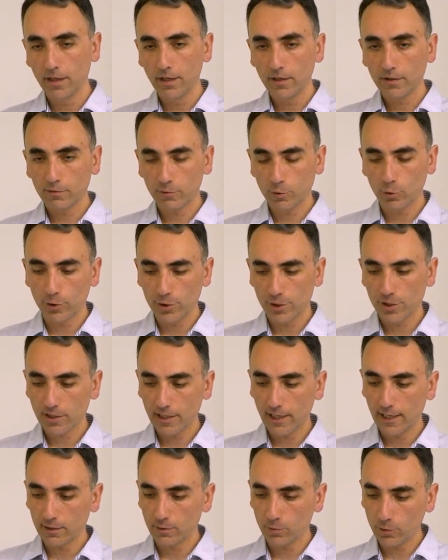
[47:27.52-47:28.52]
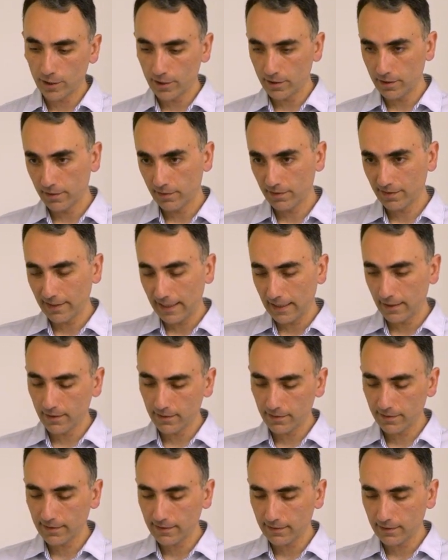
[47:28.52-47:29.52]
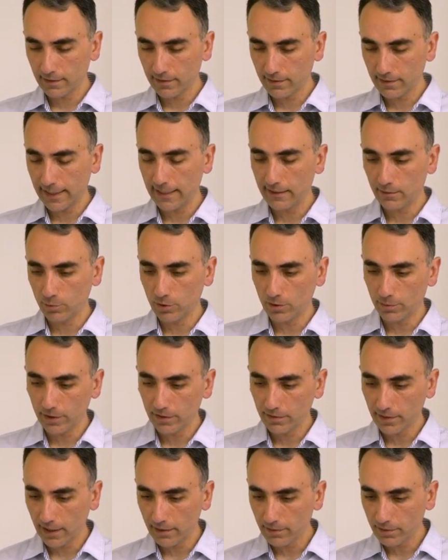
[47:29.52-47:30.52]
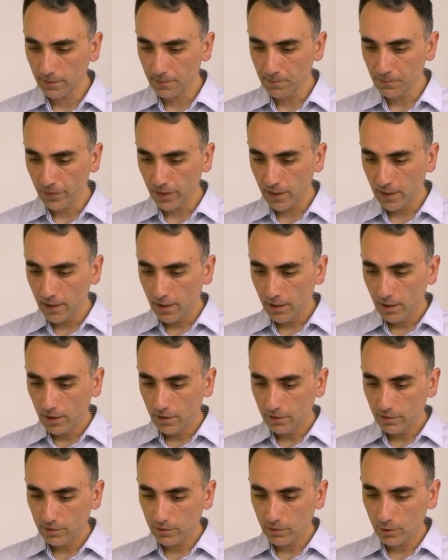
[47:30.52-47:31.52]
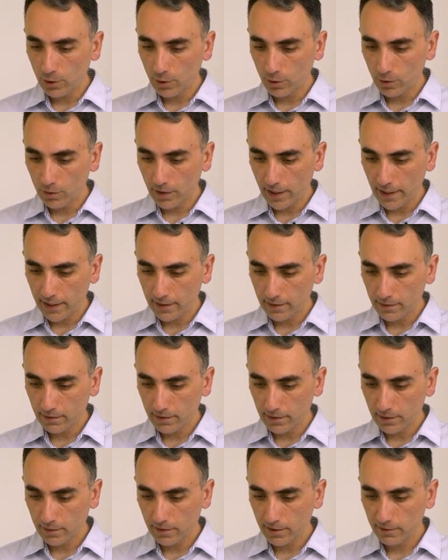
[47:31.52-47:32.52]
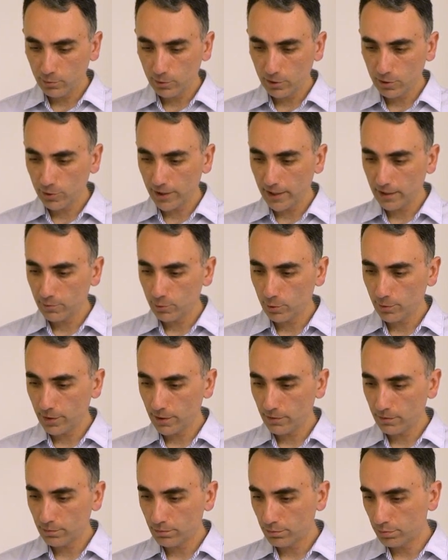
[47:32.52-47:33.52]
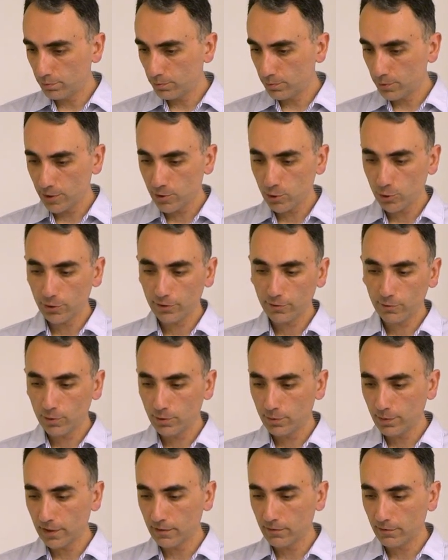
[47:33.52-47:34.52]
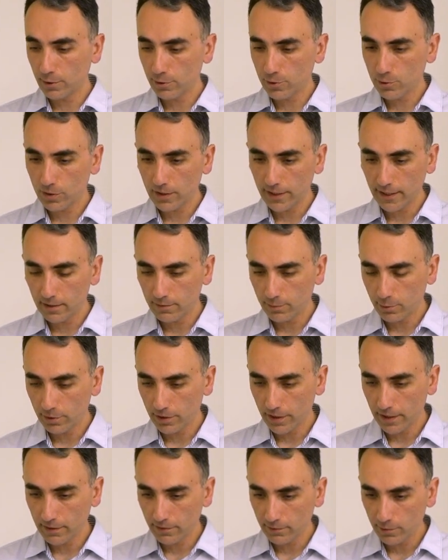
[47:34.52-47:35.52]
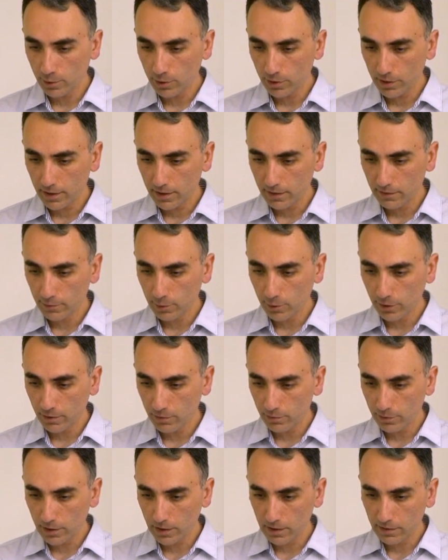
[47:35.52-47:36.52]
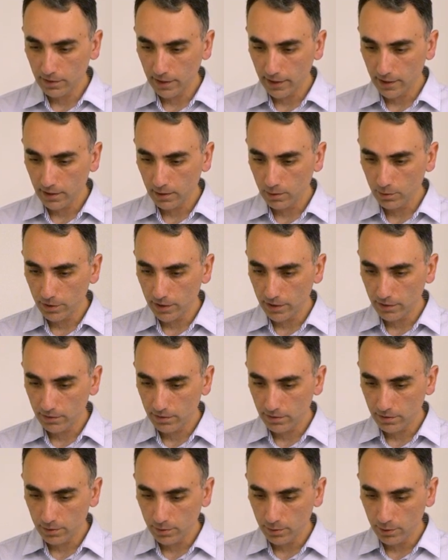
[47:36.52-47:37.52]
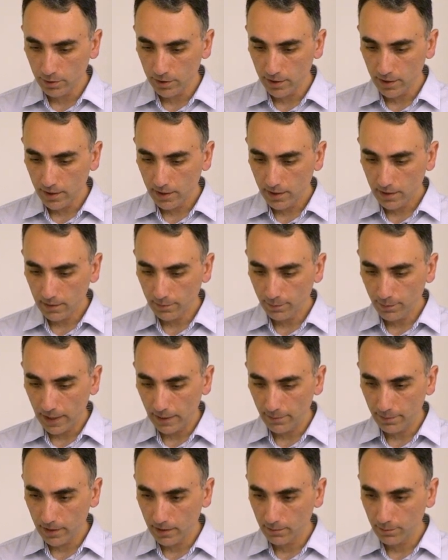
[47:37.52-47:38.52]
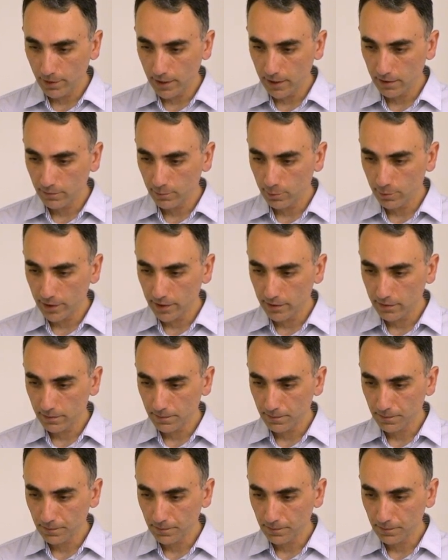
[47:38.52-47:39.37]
storage account where the states will be saved. So, and this will create for me resource group and virtual network and so on. So it will take a look into the pipeline part for it.